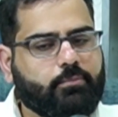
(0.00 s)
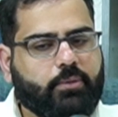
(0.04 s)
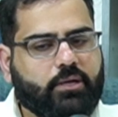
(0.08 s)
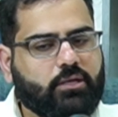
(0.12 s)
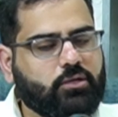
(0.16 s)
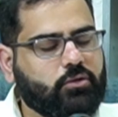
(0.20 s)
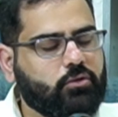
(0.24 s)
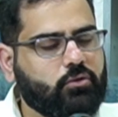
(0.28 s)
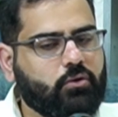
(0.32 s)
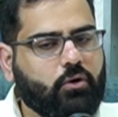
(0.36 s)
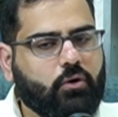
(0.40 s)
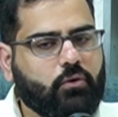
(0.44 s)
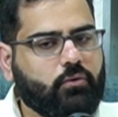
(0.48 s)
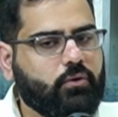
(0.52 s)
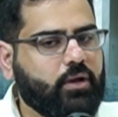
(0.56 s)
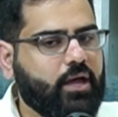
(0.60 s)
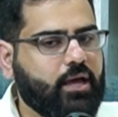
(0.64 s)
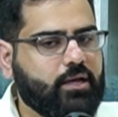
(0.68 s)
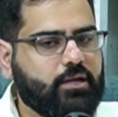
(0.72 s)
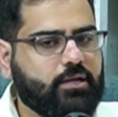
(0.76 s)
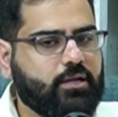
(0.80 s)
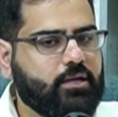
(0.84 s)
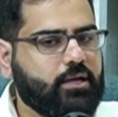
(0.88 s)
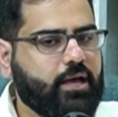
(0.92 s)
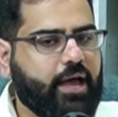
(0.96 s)
but you don't
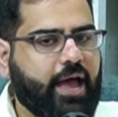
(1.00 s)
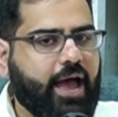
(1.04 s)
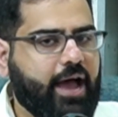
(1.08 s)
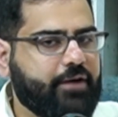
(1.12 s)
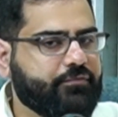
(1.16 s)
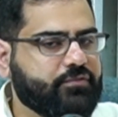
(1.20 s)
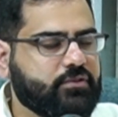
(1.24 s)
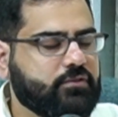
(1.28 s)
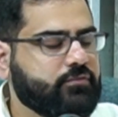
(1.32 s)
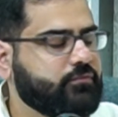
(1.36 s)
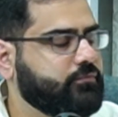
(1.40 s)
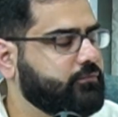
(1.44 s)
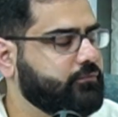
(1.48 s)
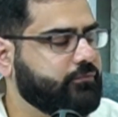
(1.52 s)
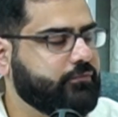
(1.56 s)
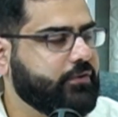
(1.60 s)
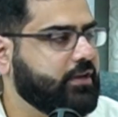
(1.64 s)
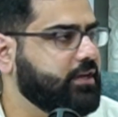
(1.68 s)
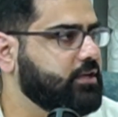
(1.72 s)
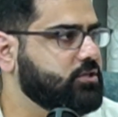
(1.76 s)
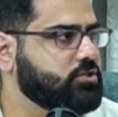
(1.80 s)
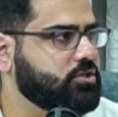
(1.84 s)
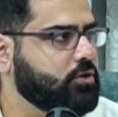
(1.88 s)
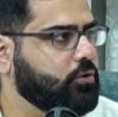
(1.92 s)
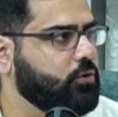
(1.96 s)
have to
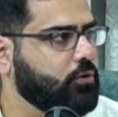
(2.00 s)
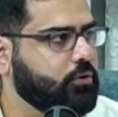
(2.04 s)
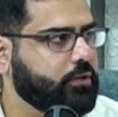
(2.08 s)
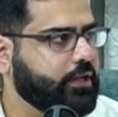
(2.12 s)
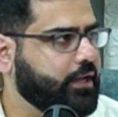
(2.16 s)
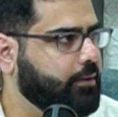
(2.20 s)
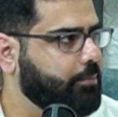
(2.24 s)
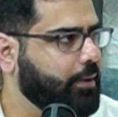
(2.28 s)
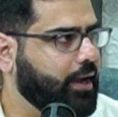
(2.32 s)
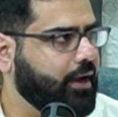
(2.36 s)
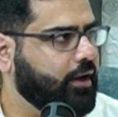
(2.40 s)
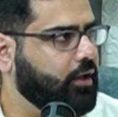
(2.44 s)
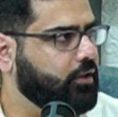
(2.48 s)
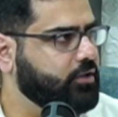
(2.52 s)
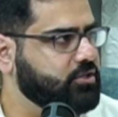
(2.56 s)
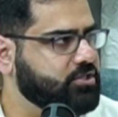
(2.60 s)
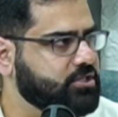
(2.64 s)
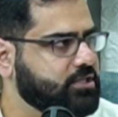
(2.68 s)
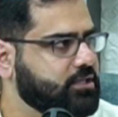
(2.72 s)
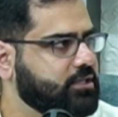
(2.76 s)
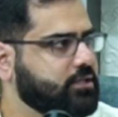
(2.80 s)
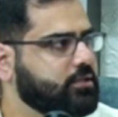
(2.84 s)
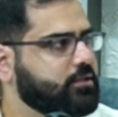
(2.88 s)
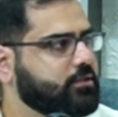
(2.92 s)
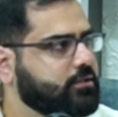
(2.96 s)
finish a whole like
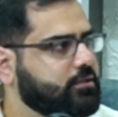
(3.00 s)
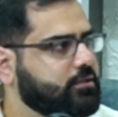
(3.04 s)
biology.